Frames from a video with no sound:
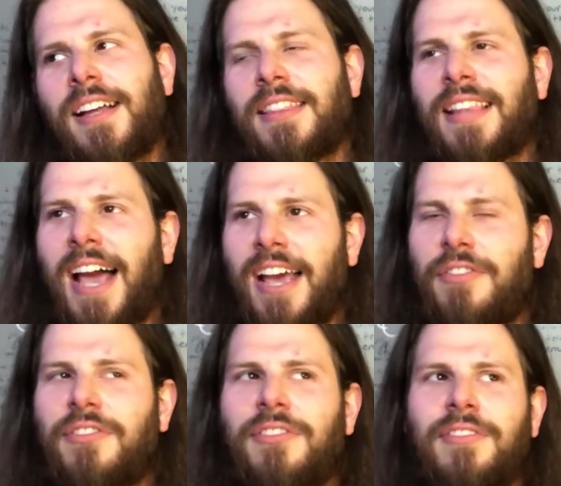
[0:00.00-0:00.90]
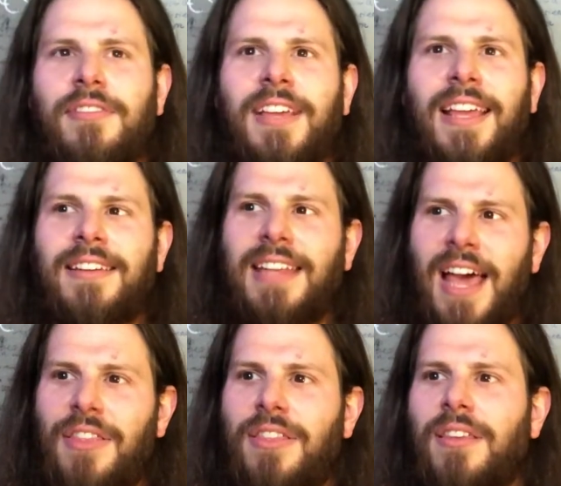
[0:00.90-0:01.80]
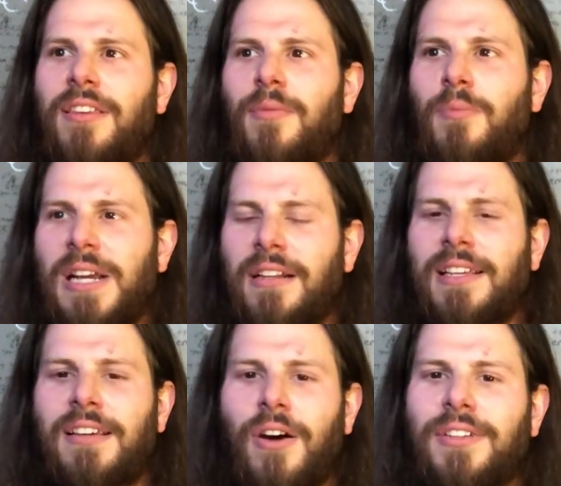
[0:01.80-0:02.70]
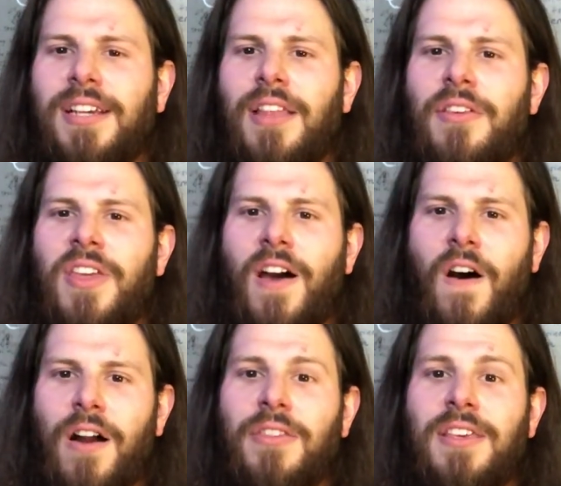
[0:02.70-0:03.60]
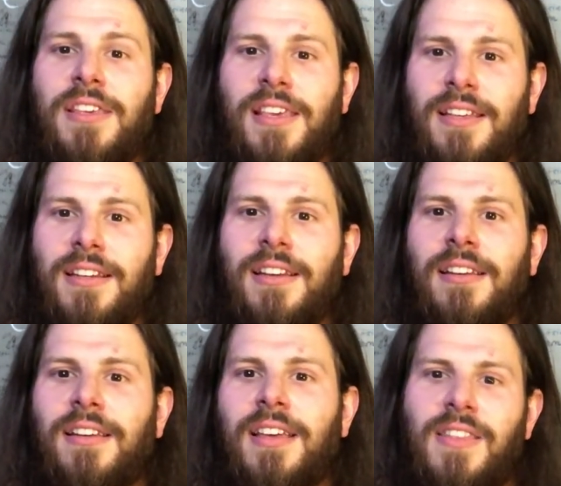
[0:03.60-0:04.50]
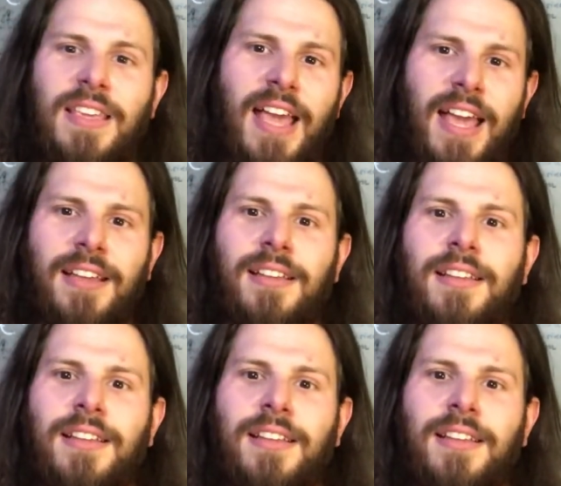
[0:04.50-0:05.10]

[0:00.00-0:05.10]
Life and death merely go together. They are the yin and the yang.